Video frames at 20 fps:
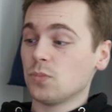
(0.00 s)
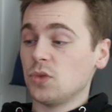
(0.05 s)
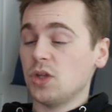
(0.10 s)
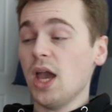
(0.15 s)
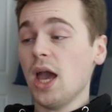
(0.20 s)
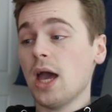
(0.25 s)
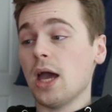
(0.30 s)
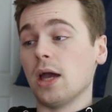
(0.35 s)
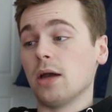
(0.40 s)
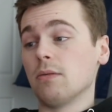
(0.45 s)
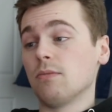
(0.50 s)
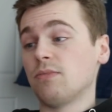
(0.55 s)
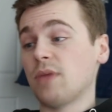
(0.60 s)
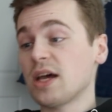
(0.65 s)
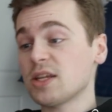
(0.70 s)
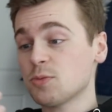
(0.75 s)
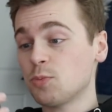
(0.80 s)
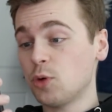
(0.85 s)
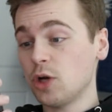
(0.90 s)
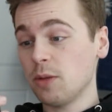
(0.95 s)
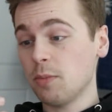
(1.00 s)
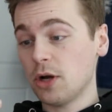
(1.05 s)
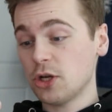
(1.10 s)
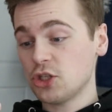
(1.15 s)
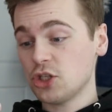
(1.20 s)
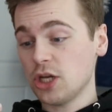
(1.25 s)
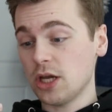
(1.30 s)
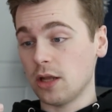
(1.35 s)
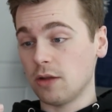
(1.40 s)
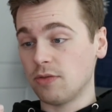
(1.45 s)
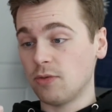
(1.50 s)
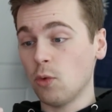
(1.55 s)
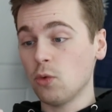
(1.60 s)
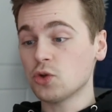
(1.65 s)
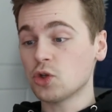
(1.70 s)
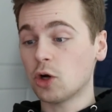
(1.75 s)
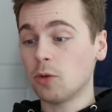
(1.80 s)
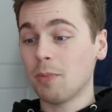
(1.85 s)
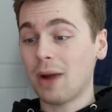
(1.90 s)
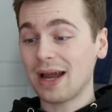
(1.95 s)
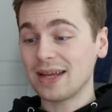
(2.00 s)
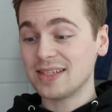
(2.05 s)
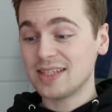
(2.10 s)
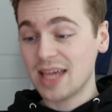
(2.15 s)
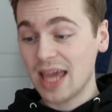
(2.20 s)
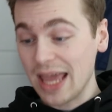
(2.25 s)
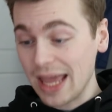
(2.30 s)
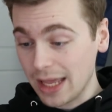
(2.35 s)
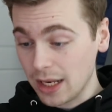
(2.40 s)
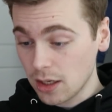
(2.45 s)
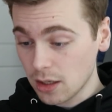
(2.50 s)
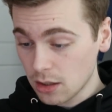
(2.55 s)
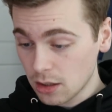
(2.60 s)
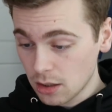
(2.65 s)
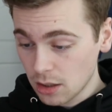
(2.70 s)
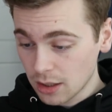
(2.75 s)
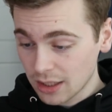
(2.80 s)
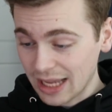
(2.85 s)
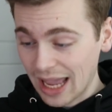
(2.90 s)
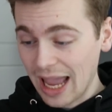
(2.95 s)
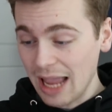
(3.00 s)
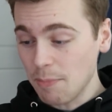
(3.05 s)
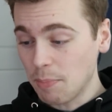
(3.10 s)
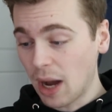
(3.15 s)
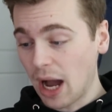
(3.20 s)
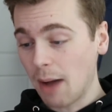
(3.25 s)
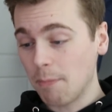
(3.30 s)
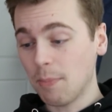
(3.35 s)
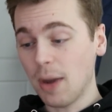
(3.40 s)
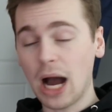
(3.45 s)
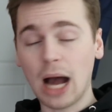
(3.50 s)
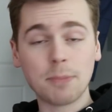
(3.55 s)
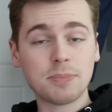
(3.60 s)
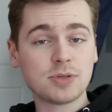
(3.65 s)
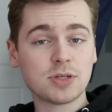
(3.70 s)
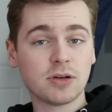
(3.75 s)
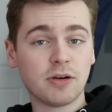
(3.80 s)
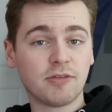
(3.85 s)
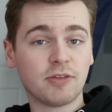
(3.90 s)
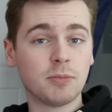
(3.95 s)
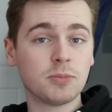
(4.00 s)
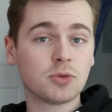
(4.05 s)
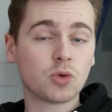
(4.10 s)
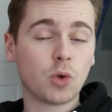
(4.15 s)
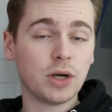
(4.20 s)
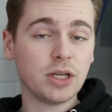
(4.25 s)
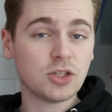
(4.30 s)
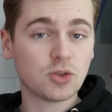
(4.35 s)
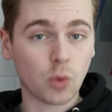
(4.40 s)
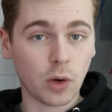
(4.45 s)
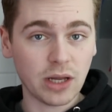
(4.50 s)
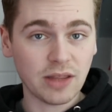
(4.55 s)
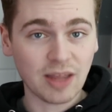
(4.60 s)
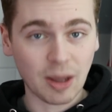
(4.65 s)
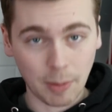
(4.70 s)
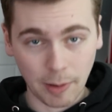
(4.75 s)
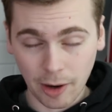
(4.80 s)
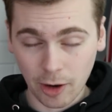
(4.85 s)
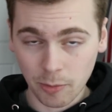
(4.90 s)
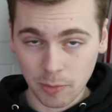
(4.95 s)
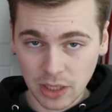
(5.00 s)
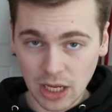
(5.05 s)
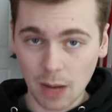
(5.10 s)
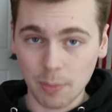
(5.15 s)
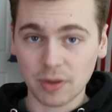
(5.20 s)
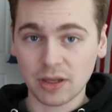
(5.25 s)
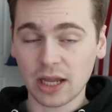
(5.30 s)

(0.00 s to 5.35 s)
Yeah, that's pretty much it. Those are my 10 K-pop bops from 2020 that fired me up.